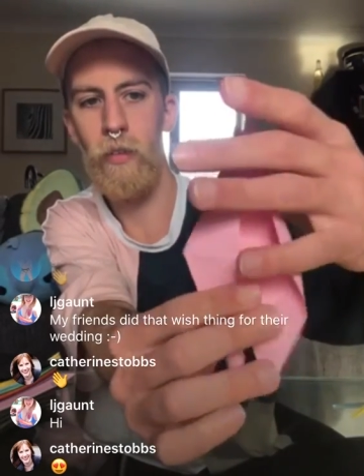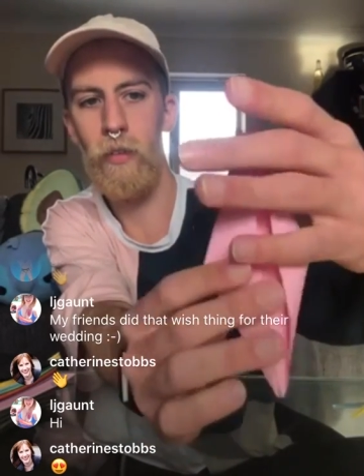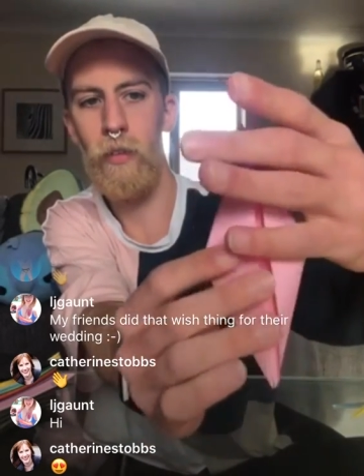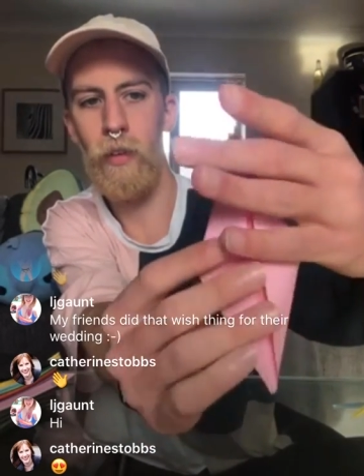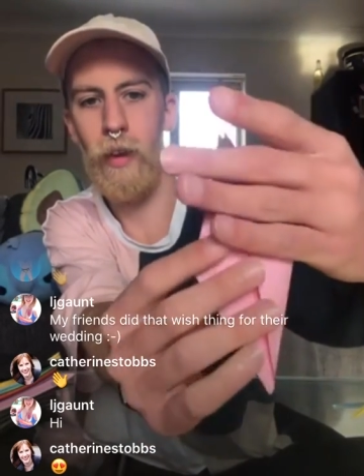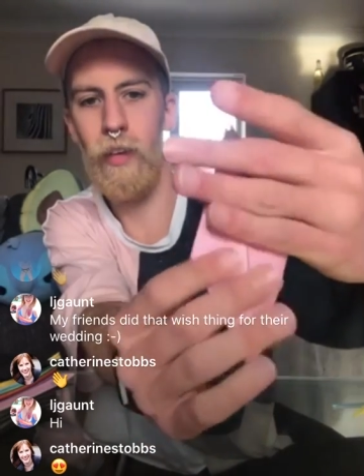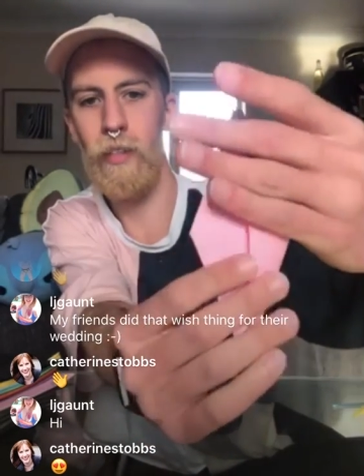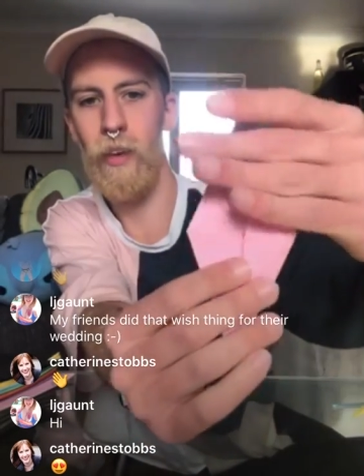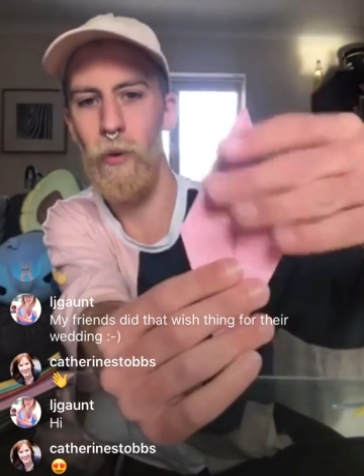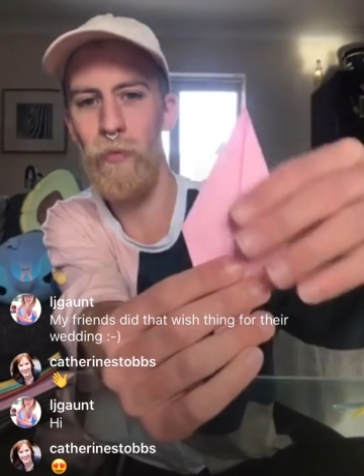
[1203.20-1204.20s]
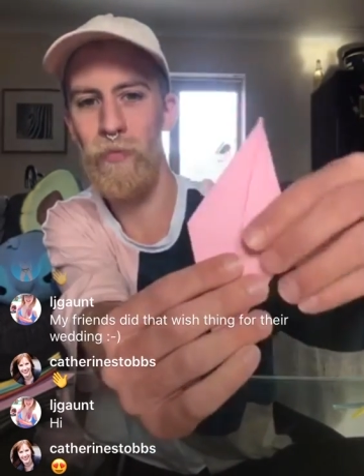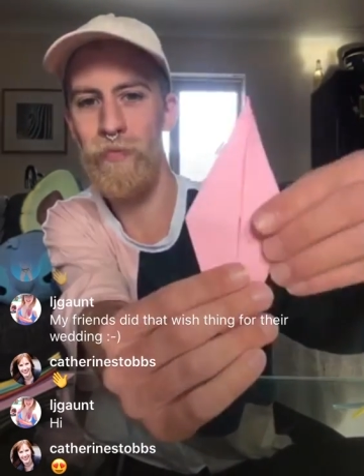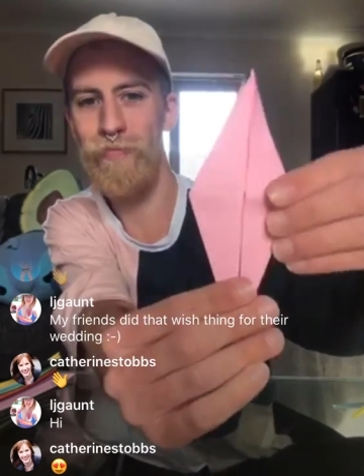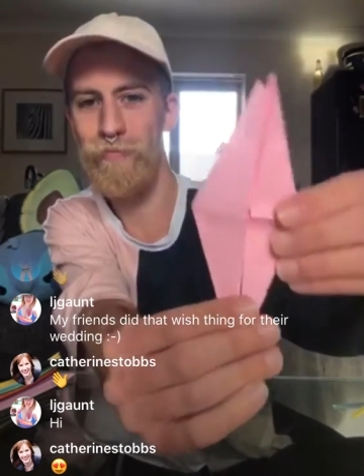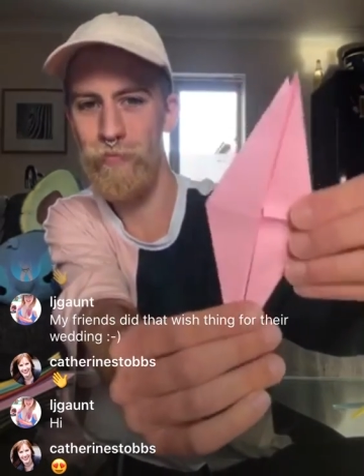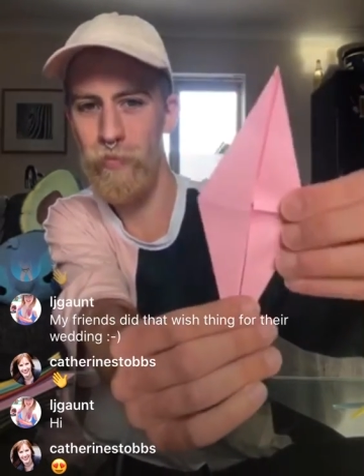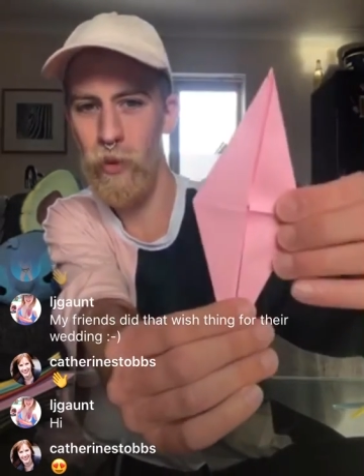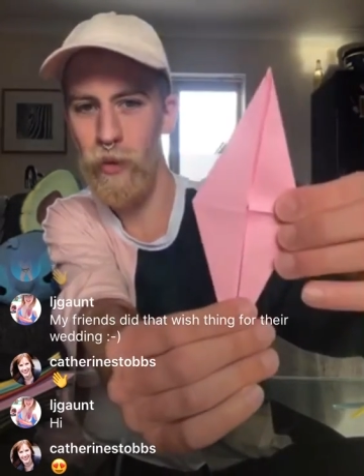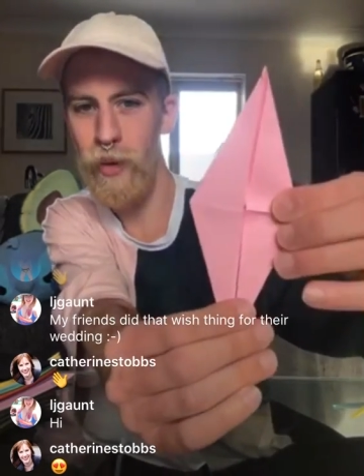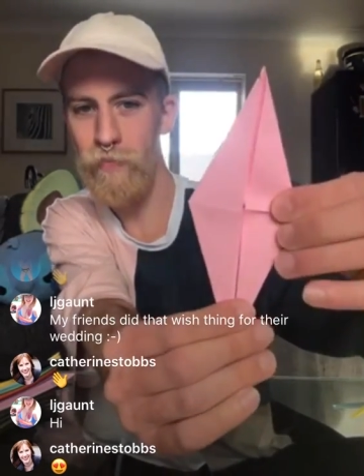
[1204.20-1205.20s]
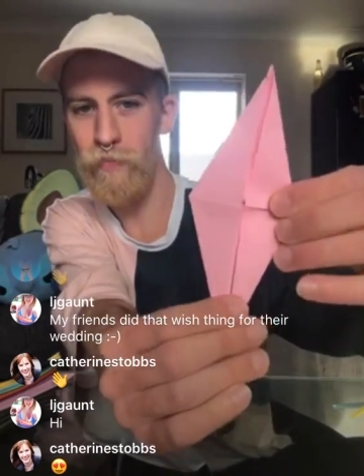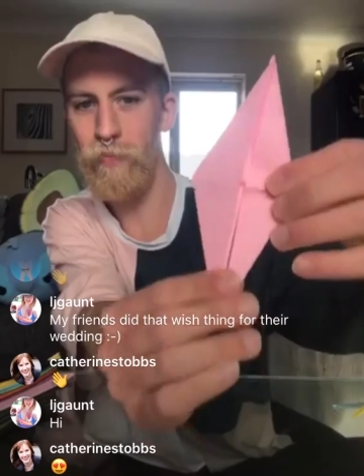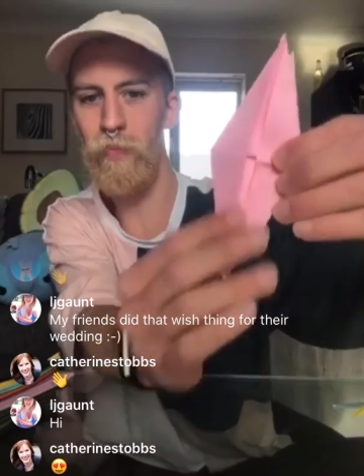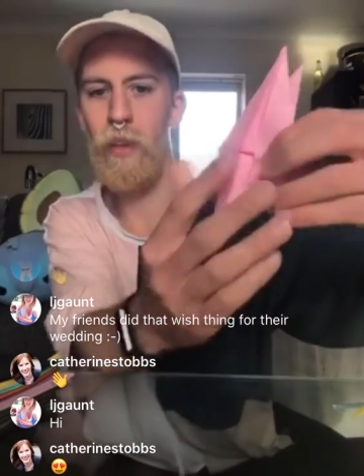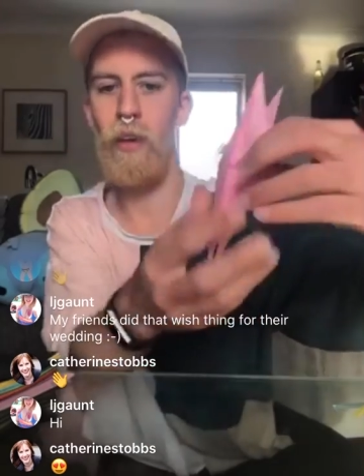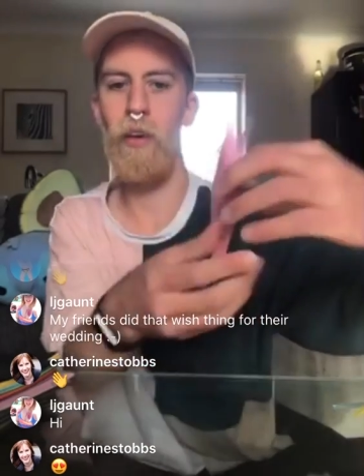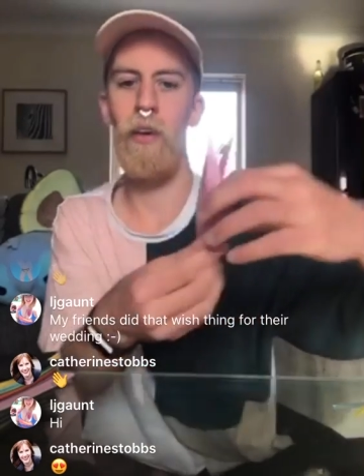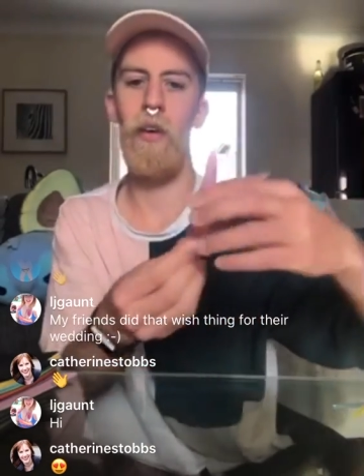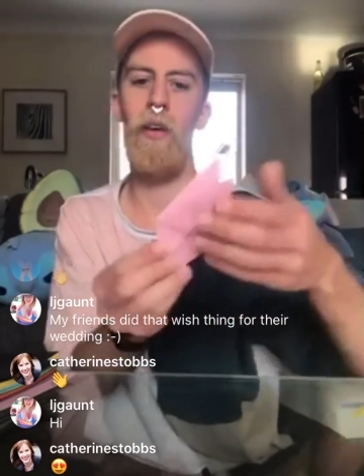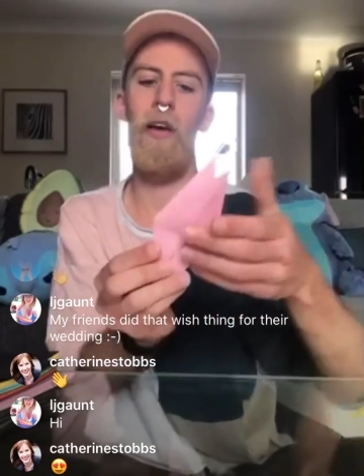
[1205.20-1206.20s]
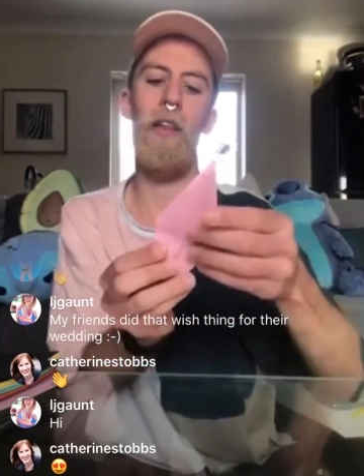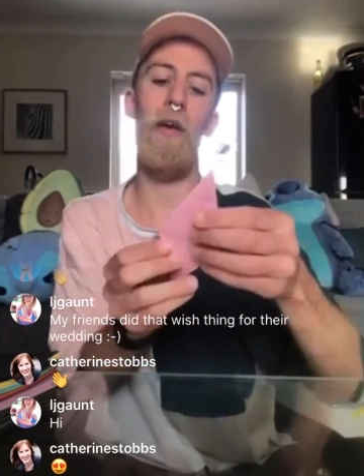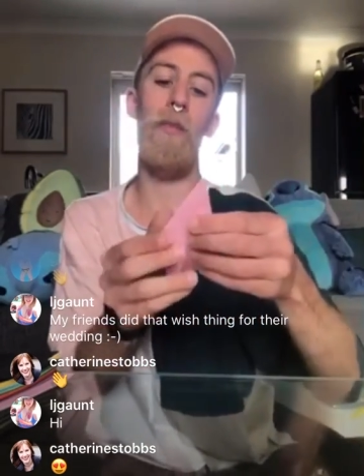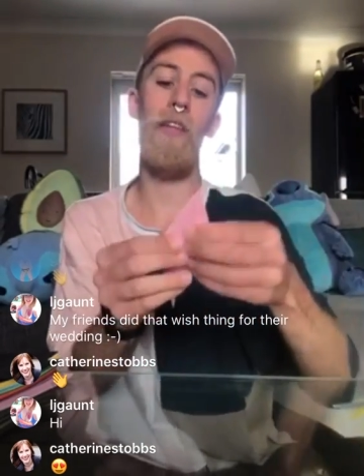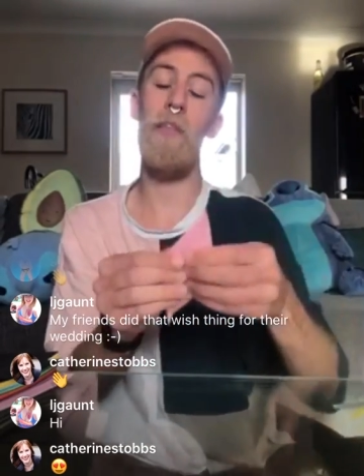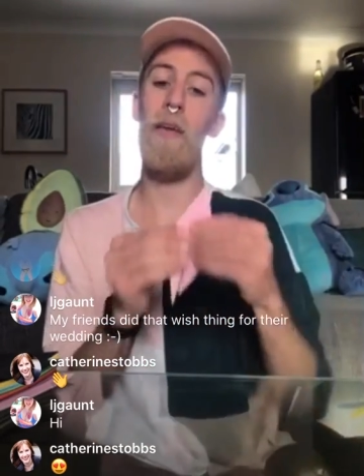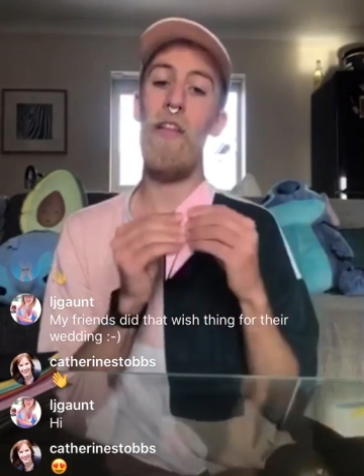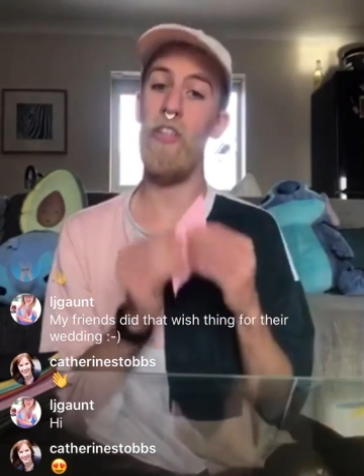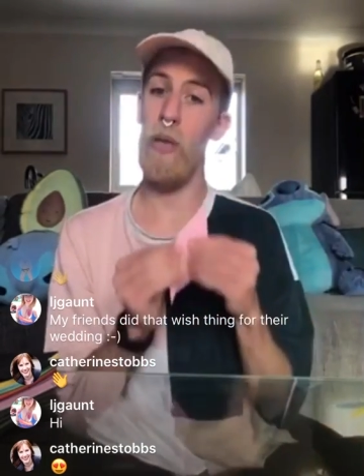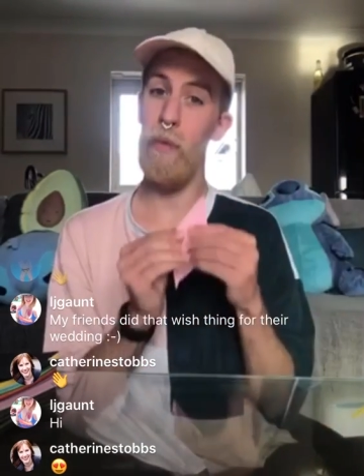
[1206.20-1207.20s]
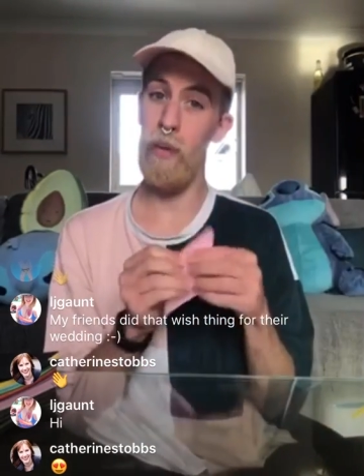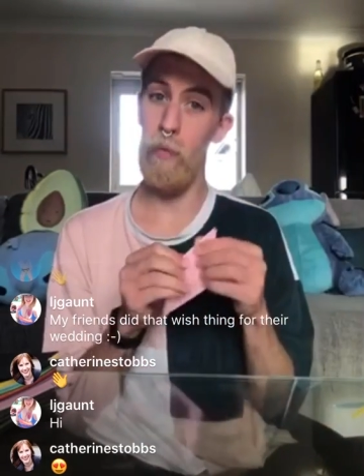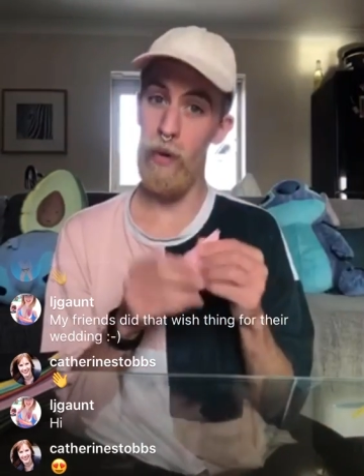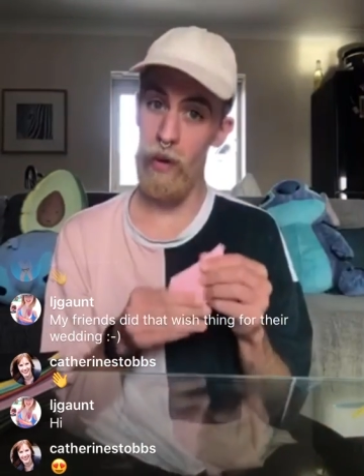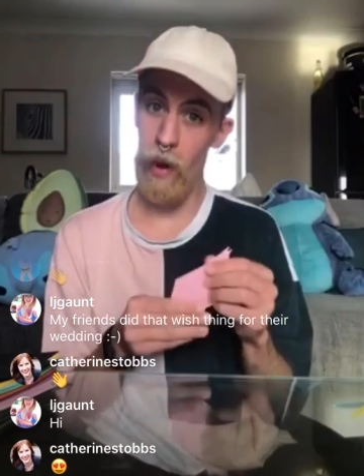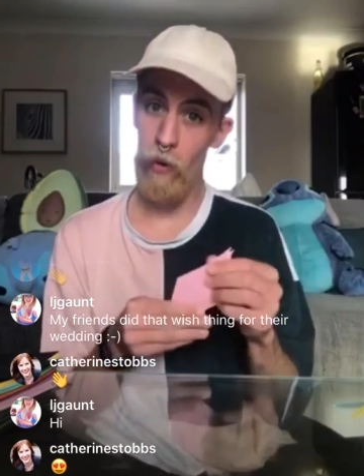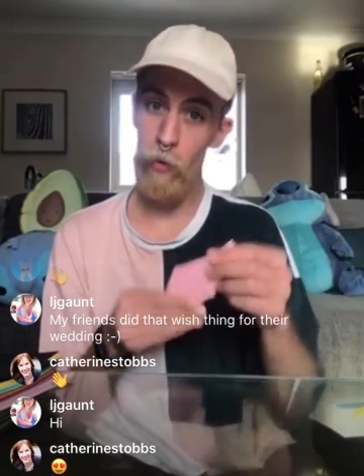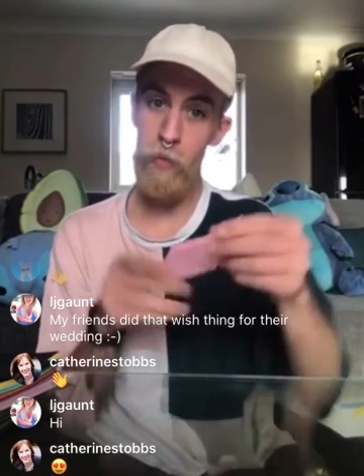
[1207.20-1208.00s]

like so. Okay. And now we need to make the shape a little bit narrower.